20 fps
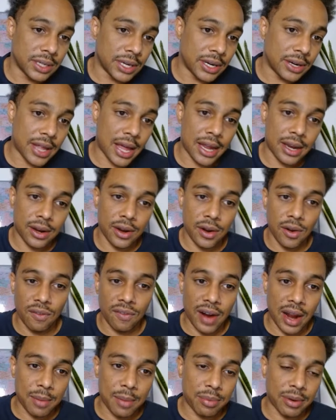You hear that? No
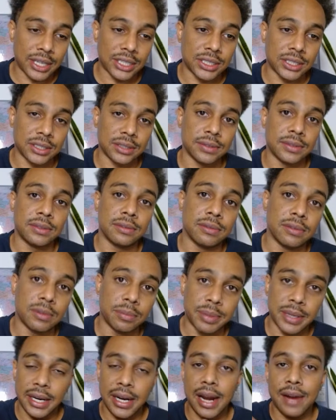vibration.
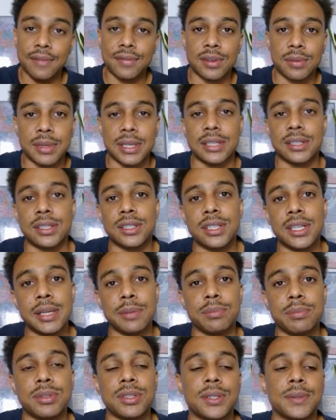Repeat it after me.
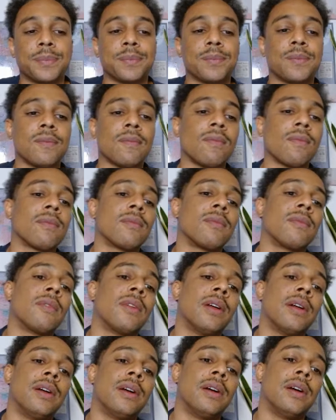Sleeps.
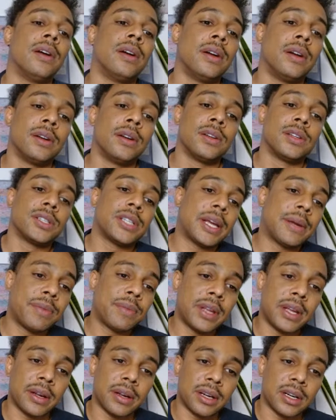Same
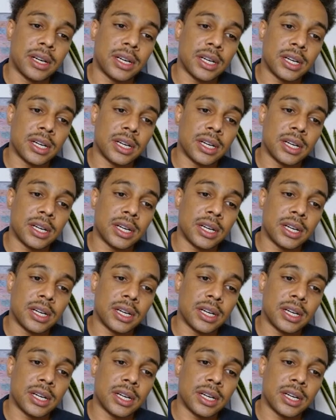thing.